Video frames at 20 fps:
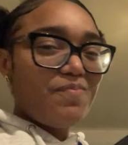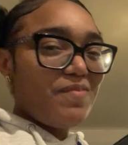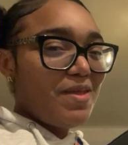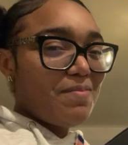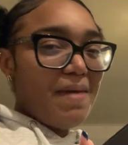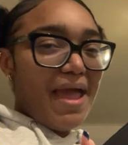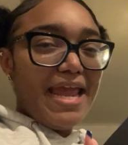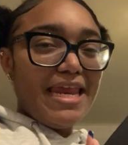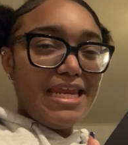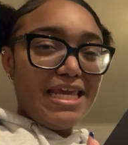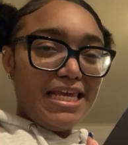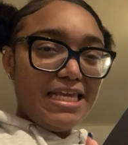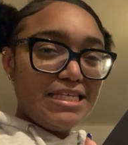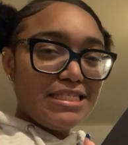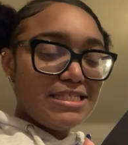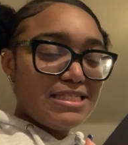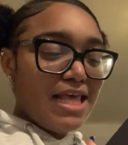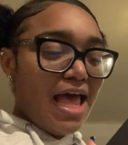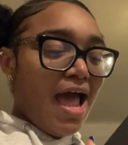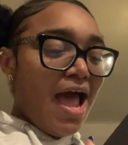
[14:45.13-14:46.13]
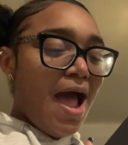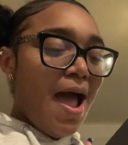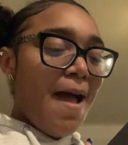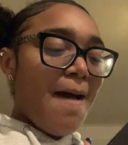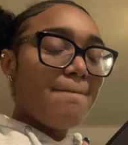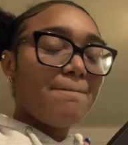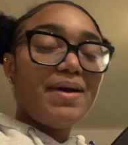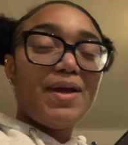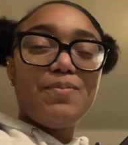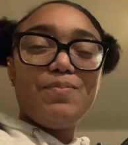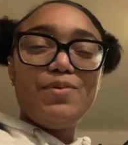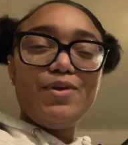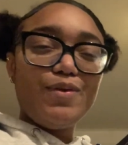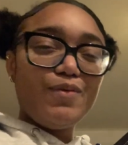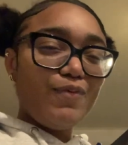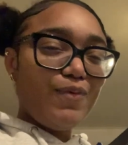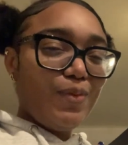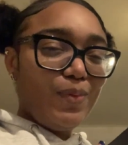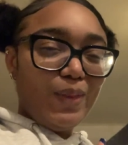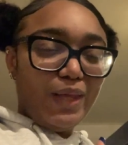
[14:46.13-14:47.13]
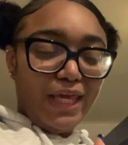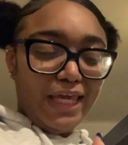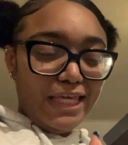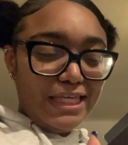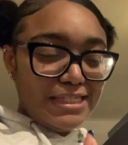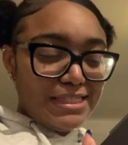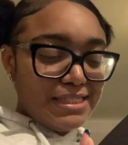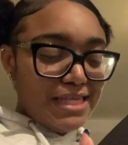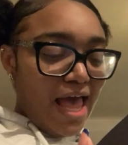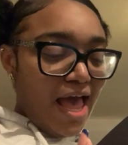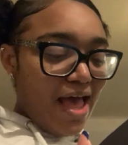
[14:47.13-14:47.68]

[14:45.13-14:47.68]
meet my niece, my beautiful niece.